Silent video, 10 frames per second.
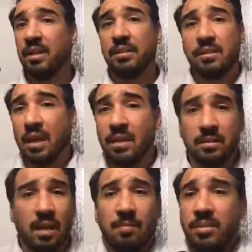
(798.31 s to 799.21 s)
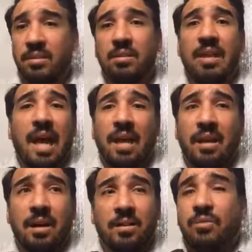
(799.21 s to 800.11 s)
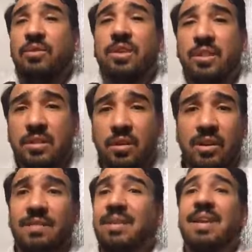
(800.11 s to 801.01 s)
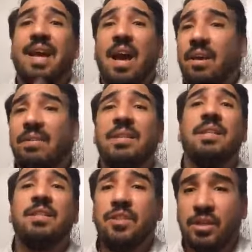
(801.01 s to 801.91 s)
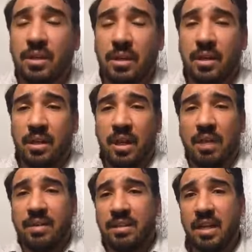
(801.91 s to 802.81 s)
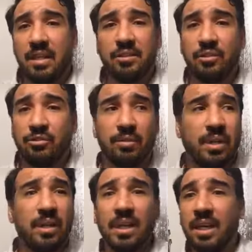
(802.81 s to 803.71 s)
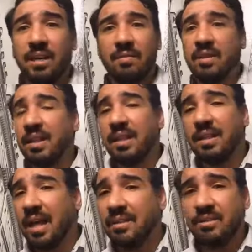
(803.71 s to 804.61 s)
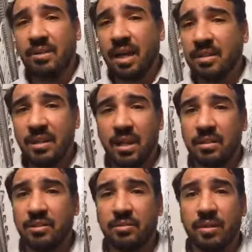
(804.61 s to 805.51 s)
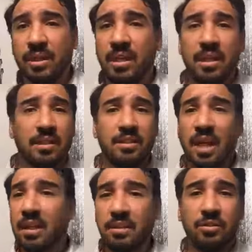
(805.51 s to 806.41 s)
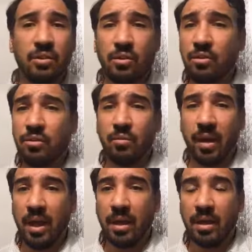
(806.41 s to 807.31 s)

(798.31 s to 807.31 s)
Tons. Up until 2 years ago. Even now, even this year, I've had challenges already. Even late last year, I had challenges already. The challenges don't go away.